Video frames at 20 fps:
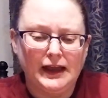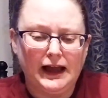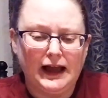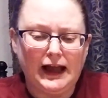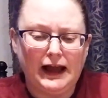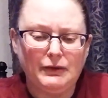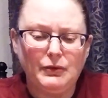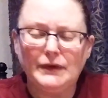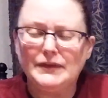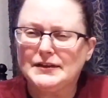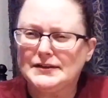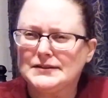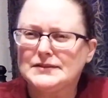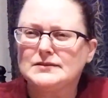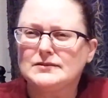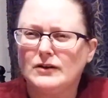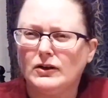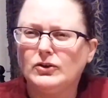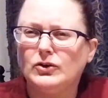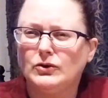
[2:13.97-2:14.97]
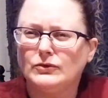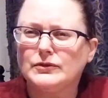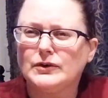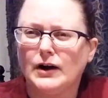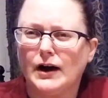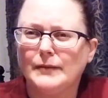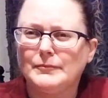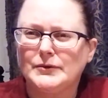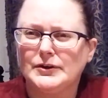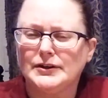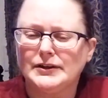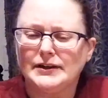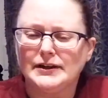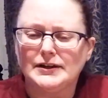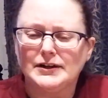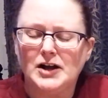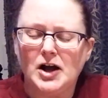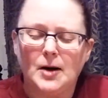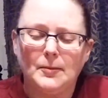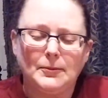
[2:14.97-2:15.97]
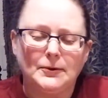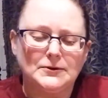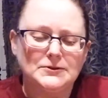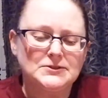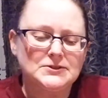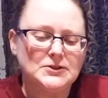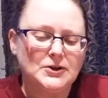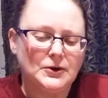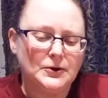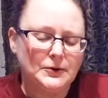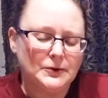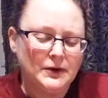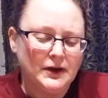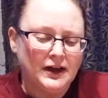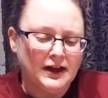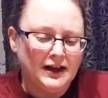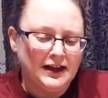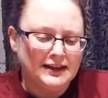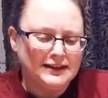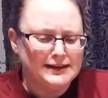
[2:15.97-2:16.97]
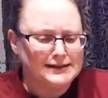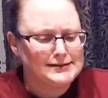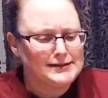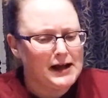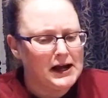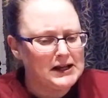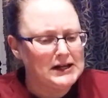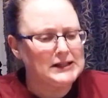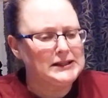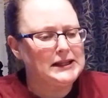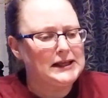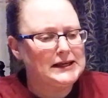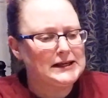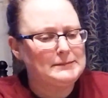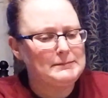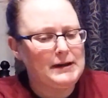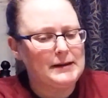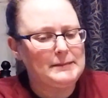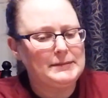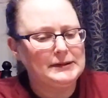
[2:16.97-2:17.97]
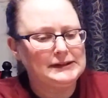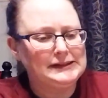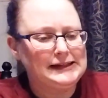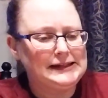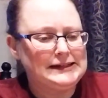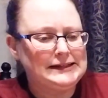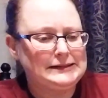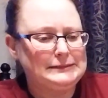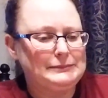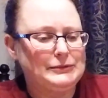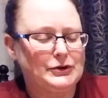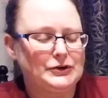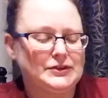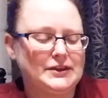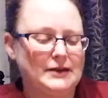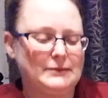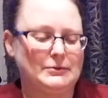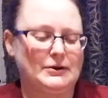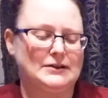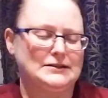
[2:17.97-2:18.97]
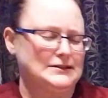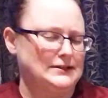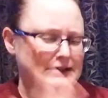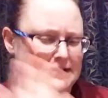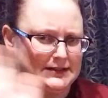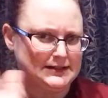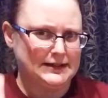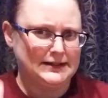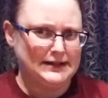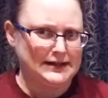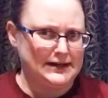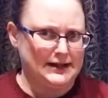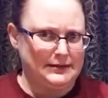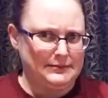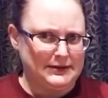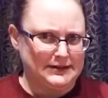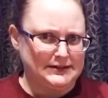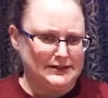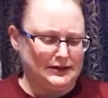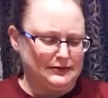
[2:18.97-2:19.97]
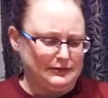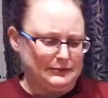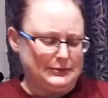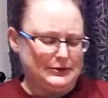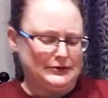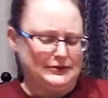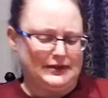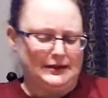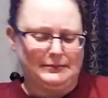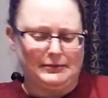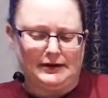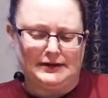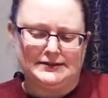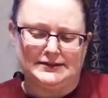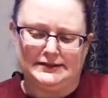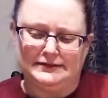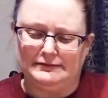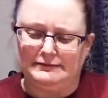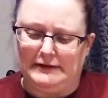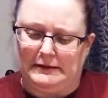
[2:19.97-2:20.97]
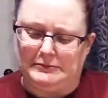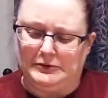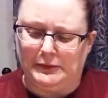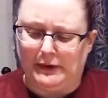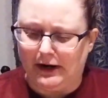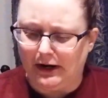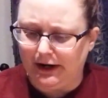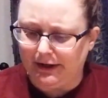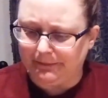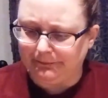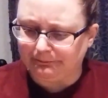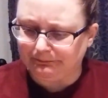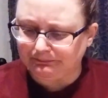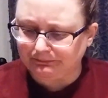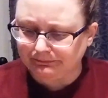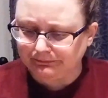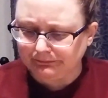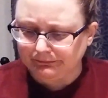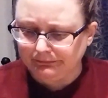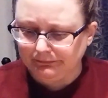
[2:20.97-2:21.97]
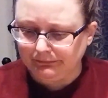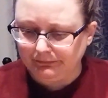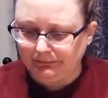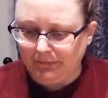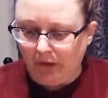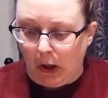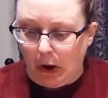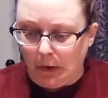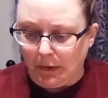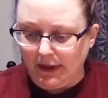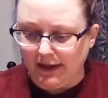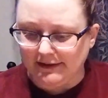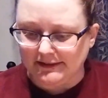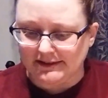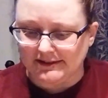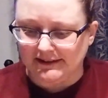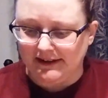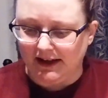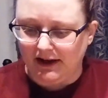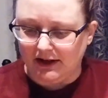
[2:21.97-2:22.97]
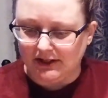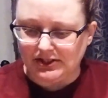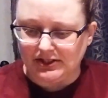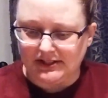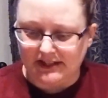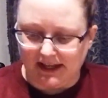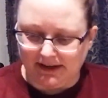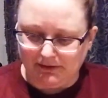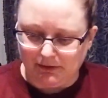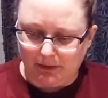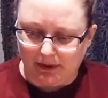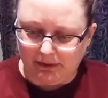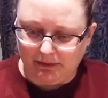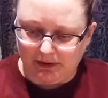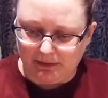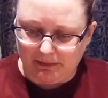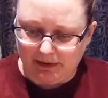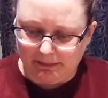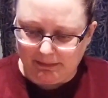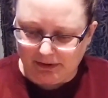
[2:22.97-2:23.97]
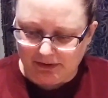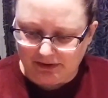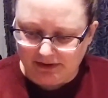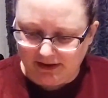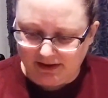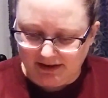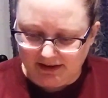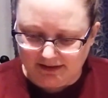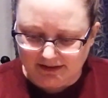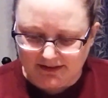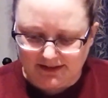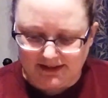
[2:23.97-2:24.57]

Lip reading: When this is all over, I'm going to get a couple. So it's kind of like my belated birthday present, because I didn't get myself a birthday present in February. Oh yes, now I just gave away when my birthday is.